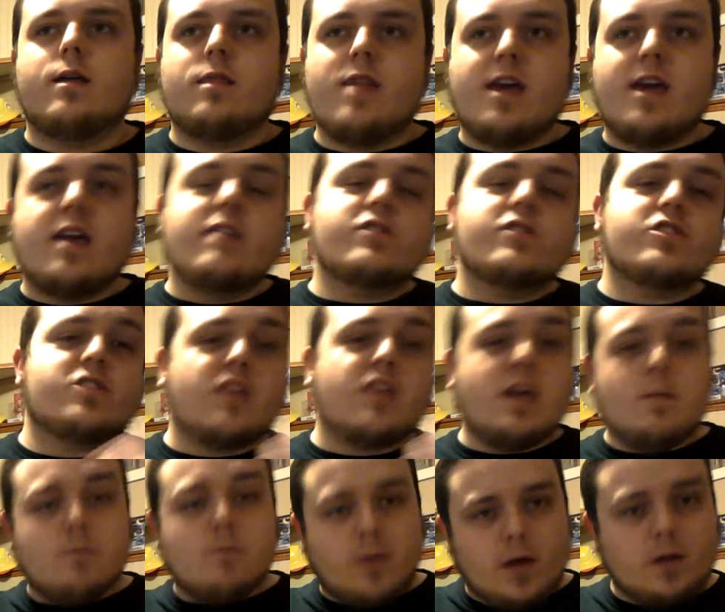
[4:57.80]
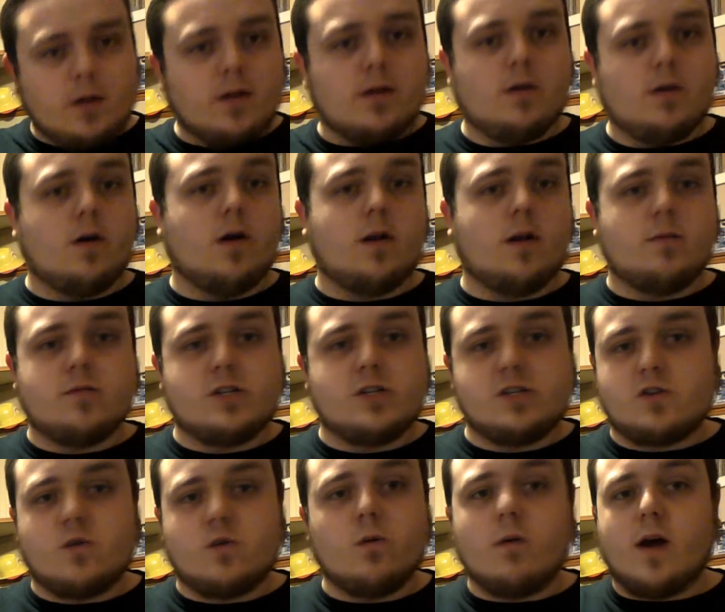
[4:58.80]
they can just keep building on, which
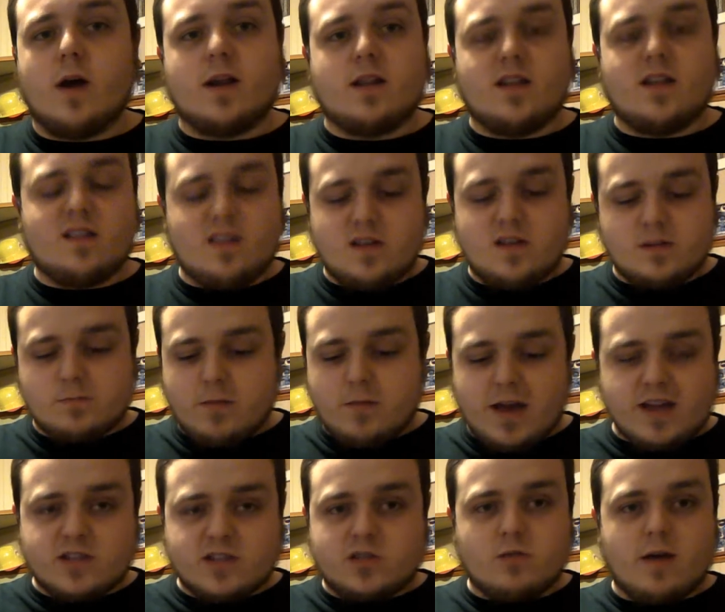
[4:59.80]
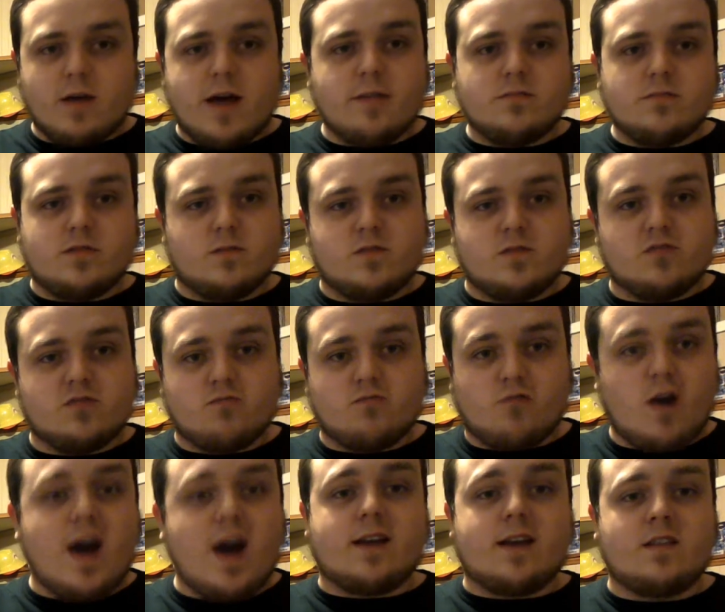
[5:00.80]
is cool. I think these past two albums have just
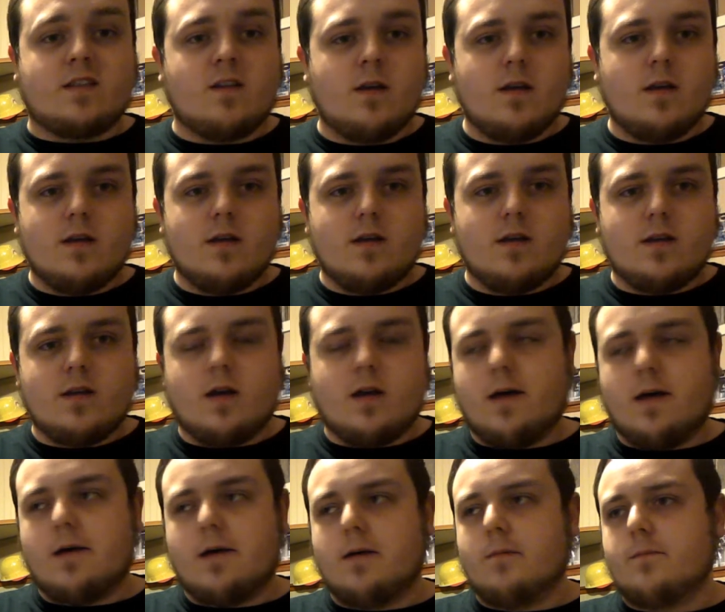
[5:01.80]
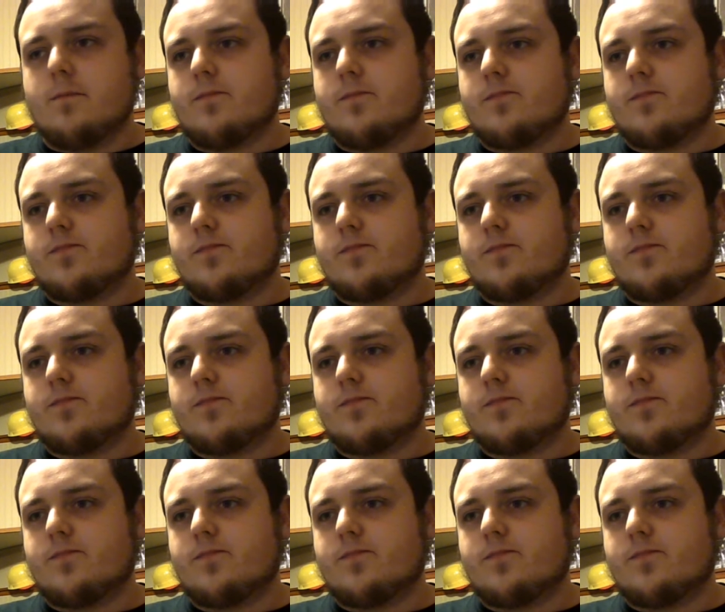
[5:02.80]
rocked. I